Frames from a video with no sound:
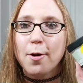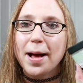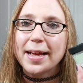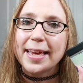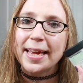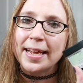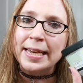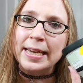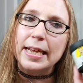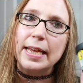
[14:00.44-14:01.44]
So
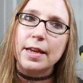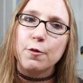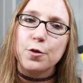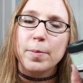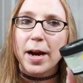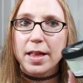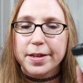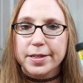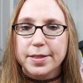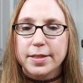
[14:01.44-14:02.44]
again, if you buy
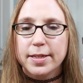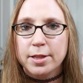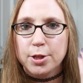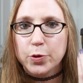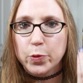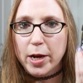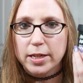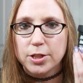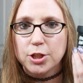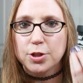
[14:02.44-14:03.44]
this in the U
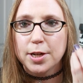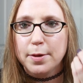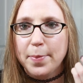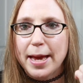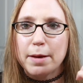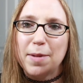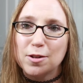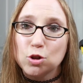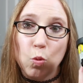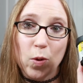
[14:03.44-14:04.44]
S, you're going to pay
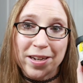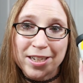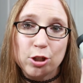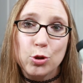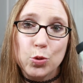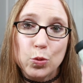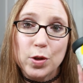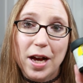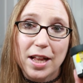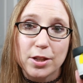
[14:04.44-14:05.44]
about
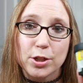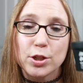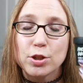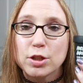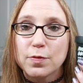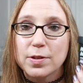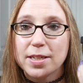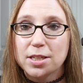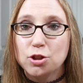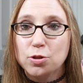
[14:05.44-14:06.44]
twenty-two dollars for
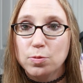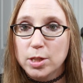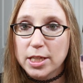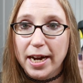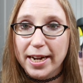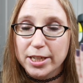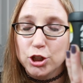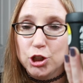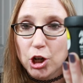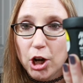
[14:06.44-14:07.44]
this
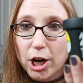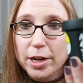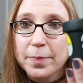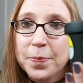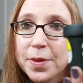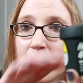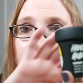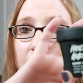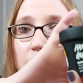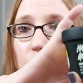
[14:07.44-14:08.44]
size jar,
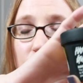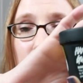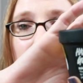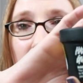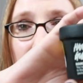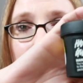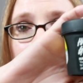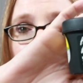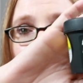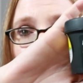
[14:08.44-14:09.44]
which it's not,
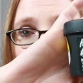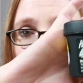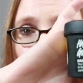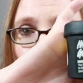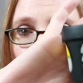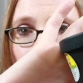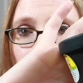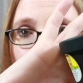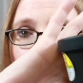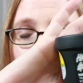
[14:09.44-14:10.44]
it's not a huge jar by